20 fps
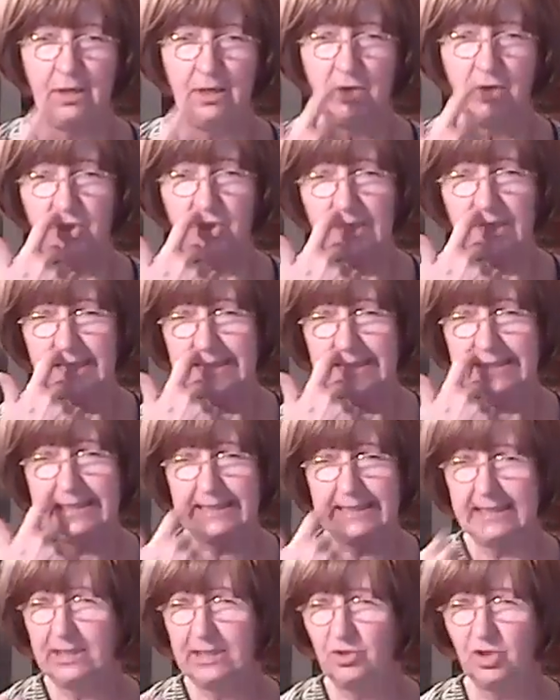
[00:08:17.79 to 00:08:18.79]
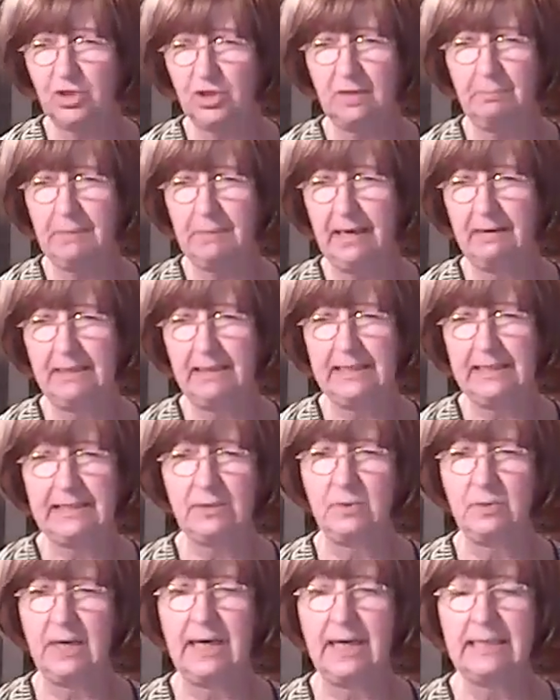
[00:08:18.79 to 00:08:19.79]
The child's teacher, parent,
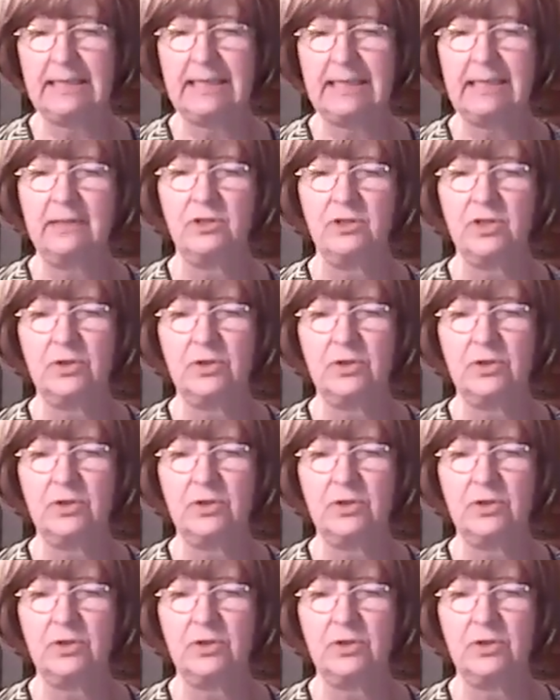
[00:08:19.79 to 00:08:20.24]
or guardian,